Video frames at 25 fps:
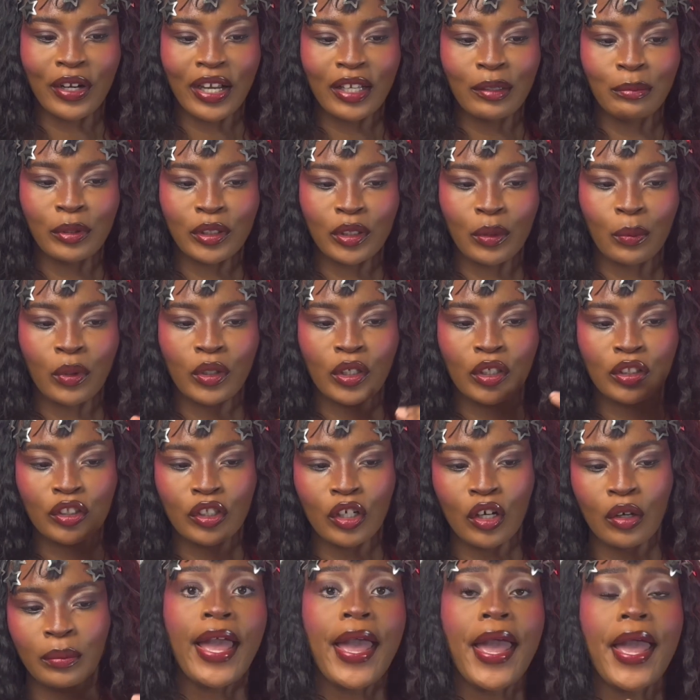but the one on
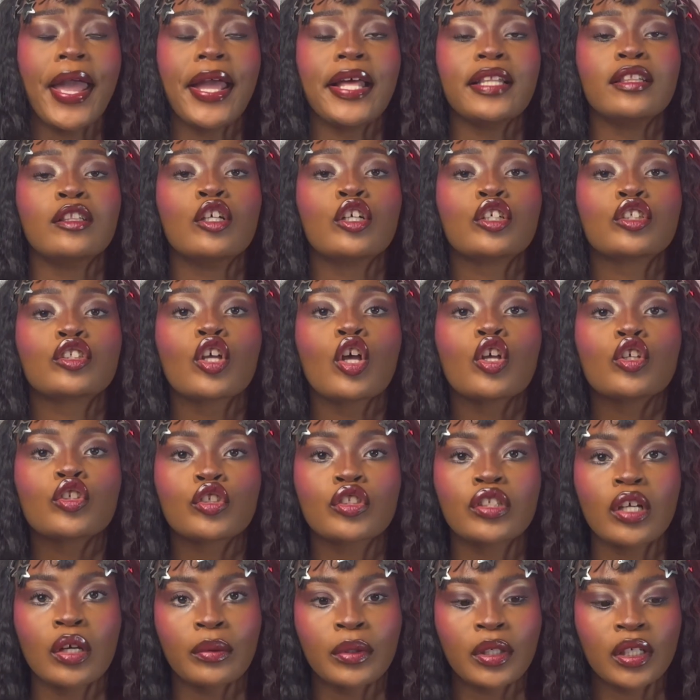top, it looks
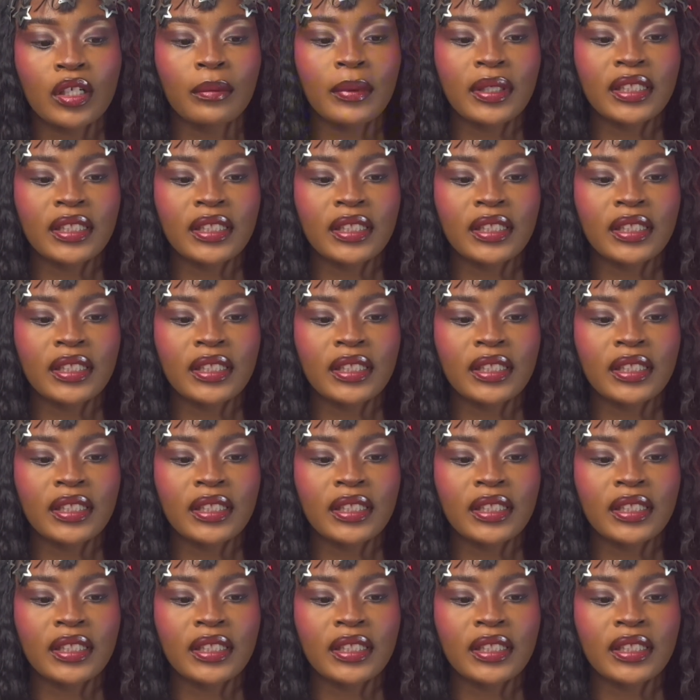so good on my